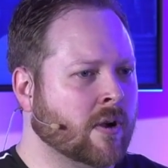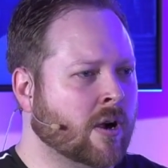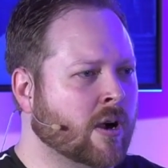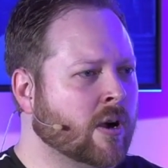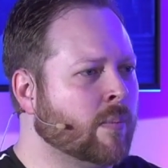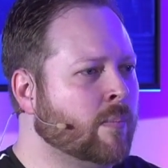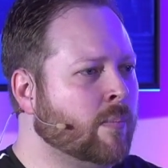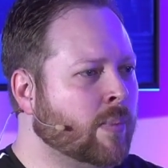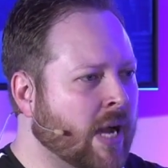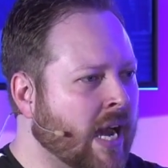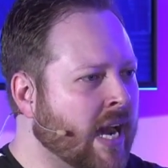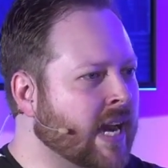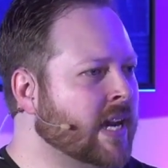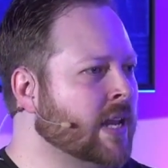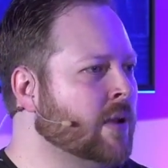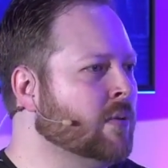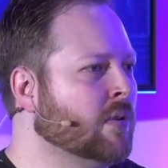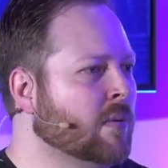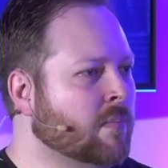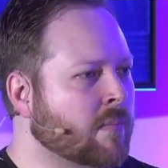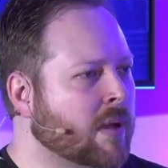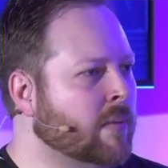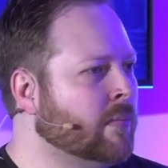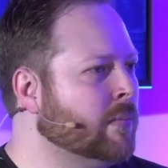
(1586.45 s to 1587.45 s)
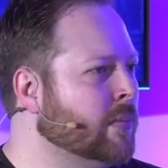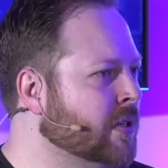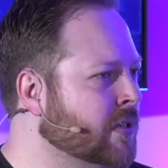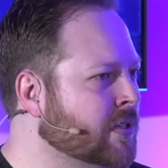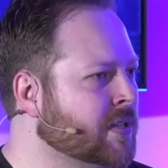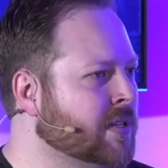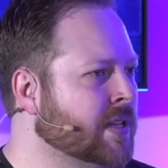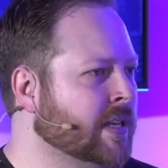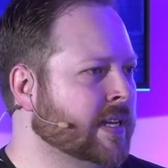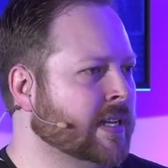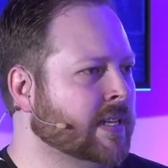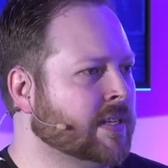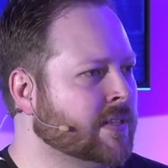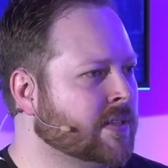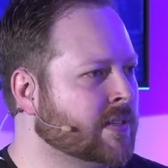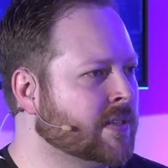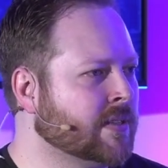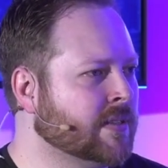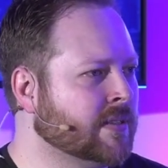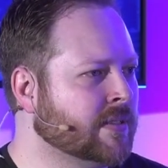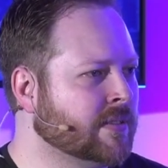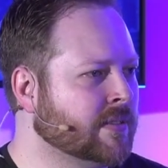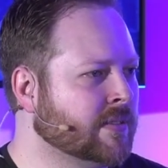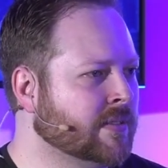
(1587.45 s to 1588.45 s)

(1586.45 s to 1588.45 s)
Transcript: our body remembers things.